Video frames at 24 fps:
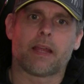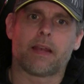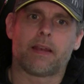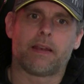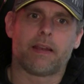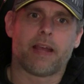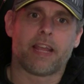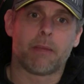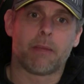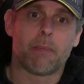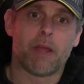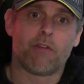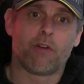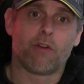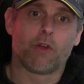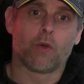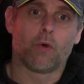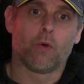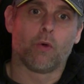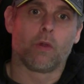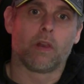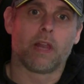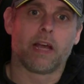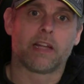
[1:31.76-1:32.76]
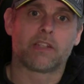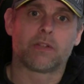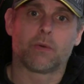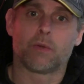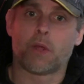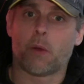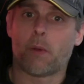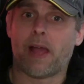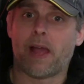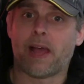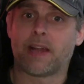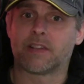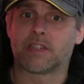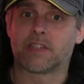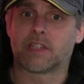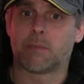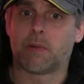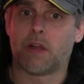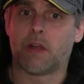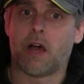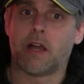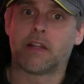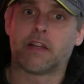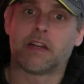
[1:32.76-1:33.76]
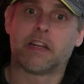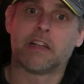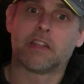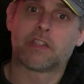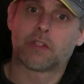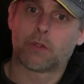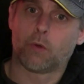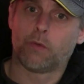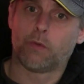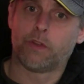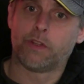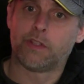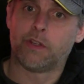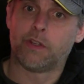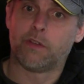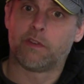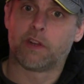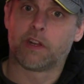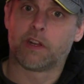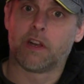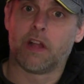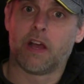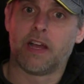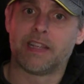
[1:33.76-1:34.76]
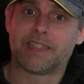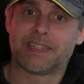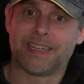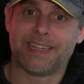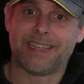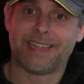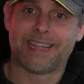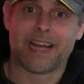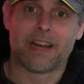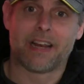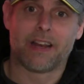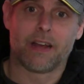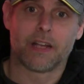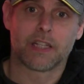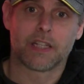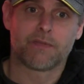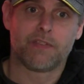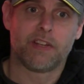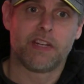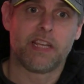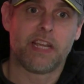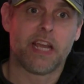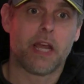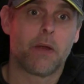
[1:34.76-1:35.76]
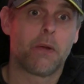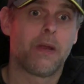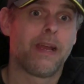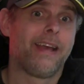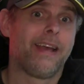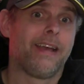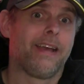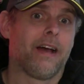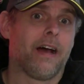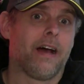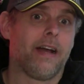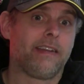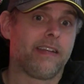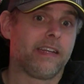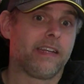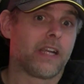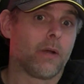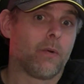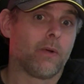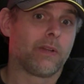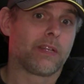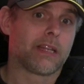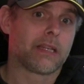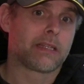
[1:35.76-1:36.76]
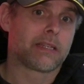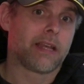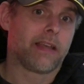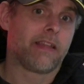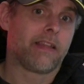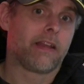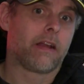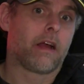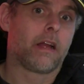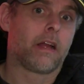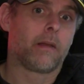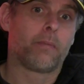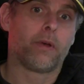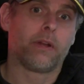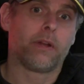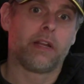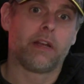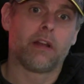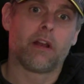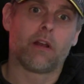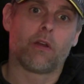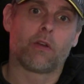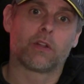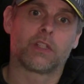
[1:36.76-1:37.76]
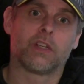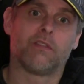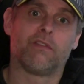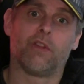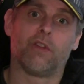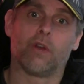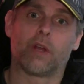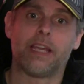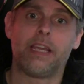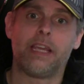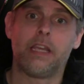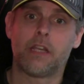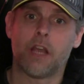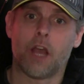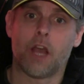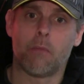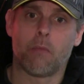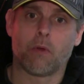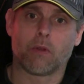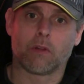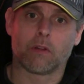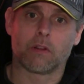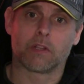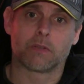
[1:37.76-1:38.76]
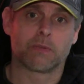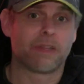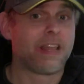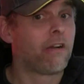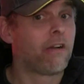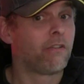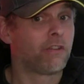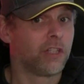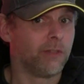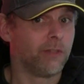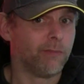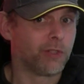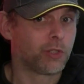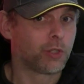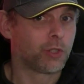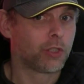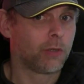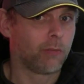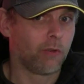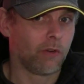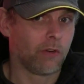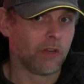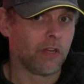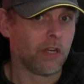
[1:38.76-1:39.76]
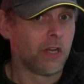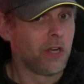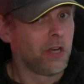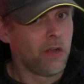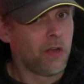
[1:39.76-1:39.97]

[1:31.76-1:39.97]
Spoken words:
Now you may recall that although I hadn't supplied and installed the two floodlights in that last video, I did go on to say that I'd put in a lot of Look Eco models without too much trouble.